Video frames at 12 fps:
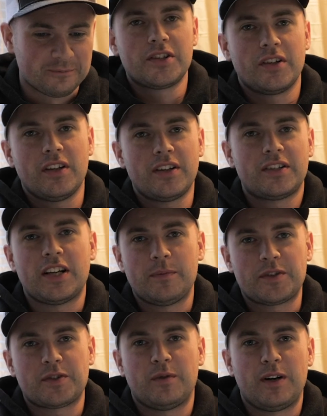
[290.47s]
So the other type
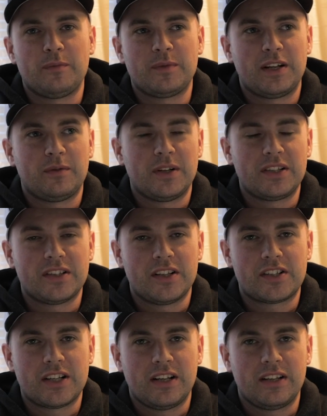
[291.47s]
of swamp that I want to
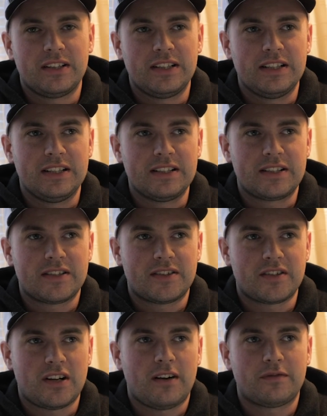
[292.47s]
touch on is
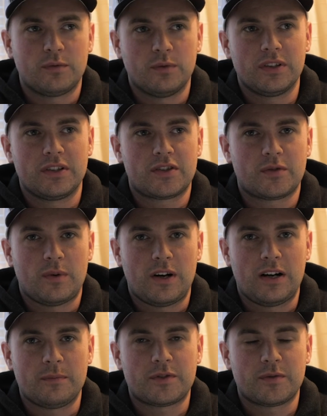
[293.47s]
softwood
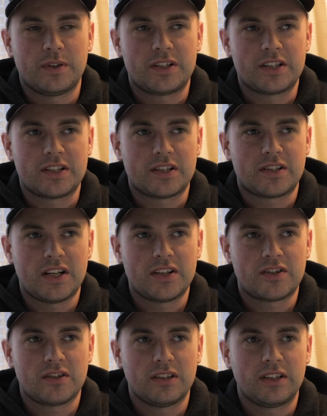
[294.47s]
swamps, which is
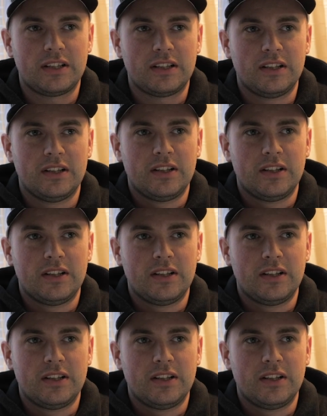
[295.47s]
essentially,